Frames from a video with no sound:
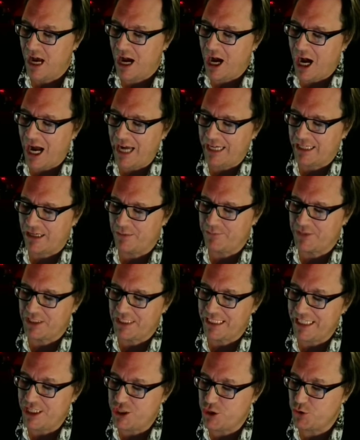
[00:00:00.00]
I come to
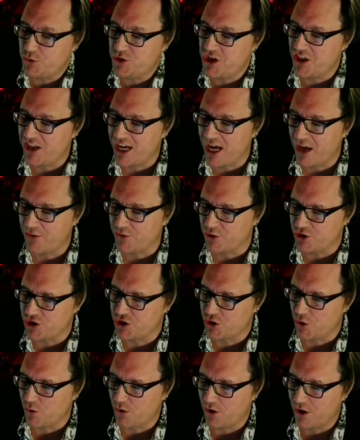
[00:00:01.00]
lead you to the other
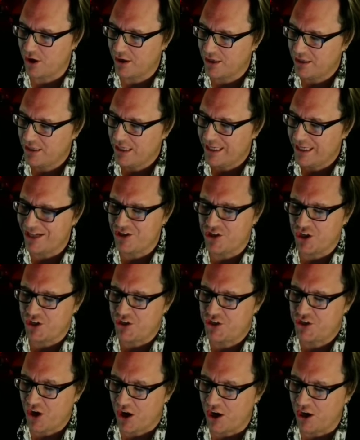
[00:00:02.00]
shore, into
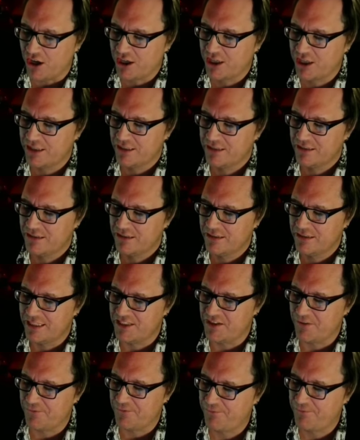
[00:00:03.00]
dark,
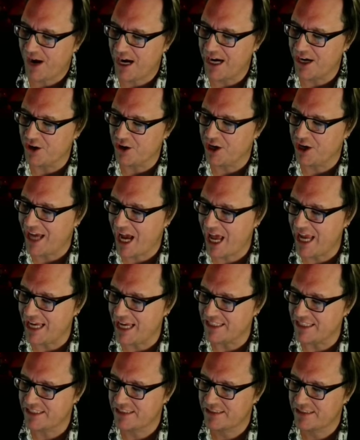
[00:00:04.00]
into fire and
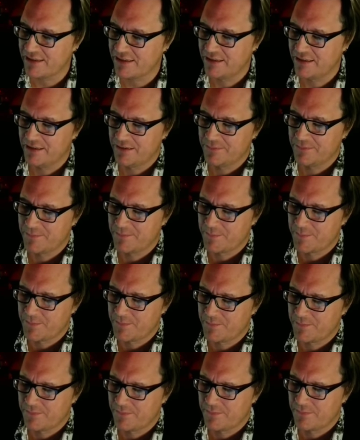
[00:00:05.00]
ice.
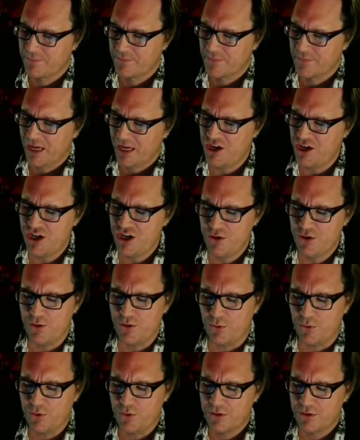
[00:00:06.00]
And
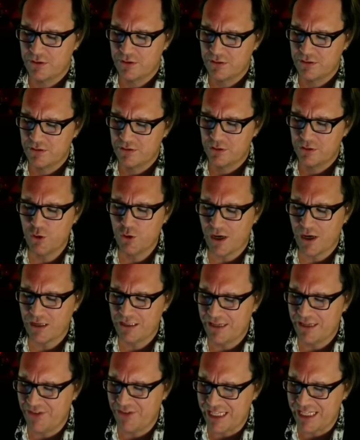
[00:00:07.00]
you, who are
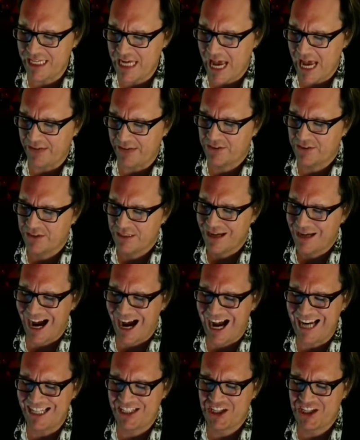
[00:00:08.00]
living yet,
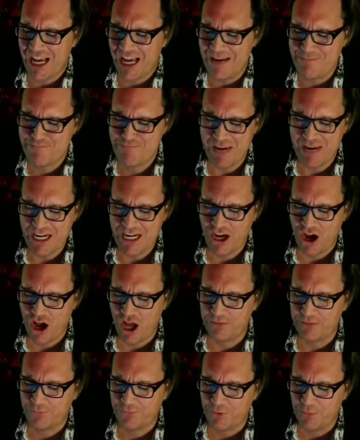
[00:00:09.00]
I say,
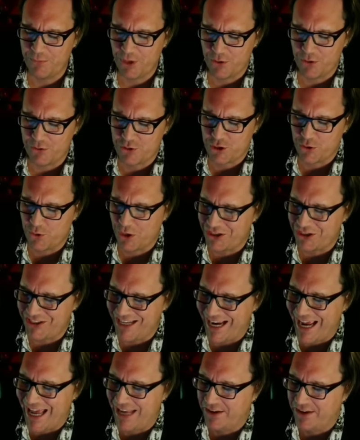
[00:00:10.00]
begone from those who are
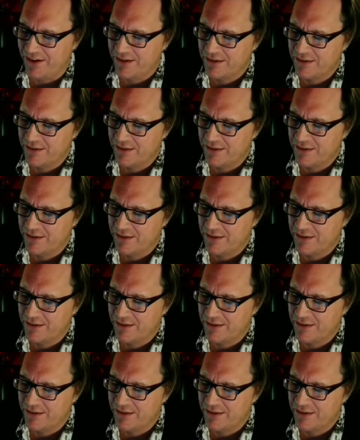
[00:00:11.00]
dead."